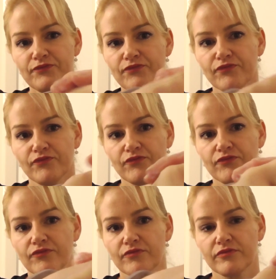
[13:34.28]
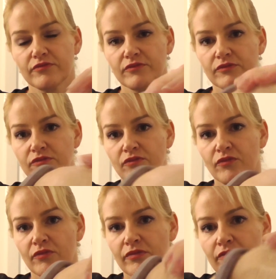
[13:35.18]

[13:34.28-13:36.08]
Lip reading: (no one is talking)